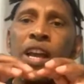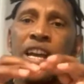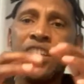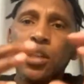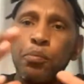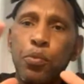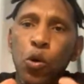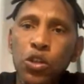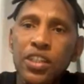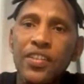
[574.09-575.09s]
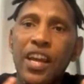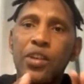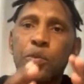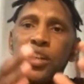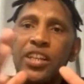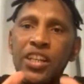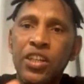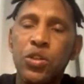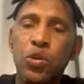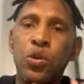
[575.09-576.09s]
It's important that we
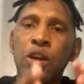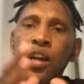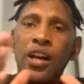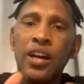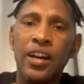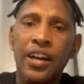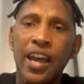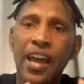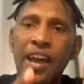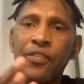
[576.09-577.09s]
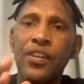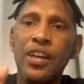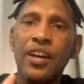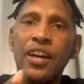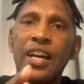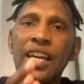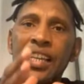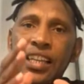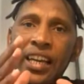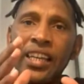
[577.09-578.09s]
need to have
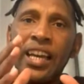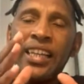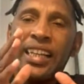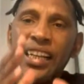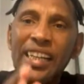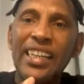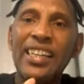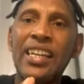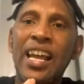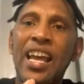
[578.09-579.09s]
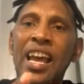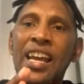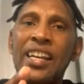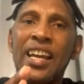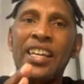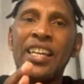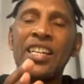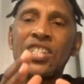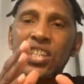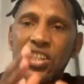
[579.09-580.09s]
a clean and
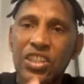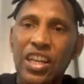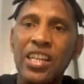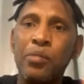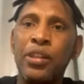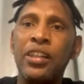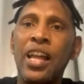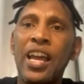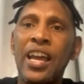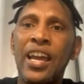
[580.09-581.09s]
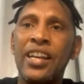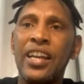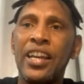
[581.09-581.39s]
a sustainable and